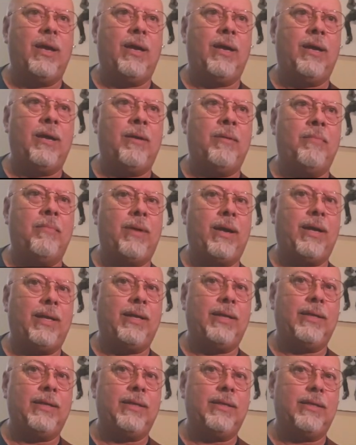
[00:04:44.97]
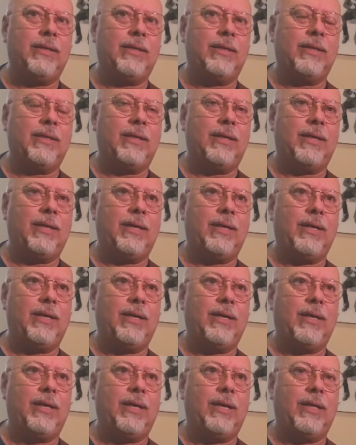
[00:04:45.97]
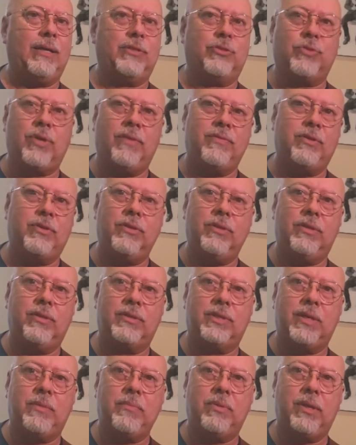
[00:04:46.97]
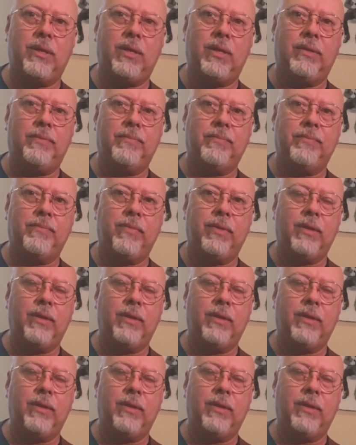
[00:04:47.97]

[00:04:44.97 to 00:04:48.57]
I strive to do the same thing.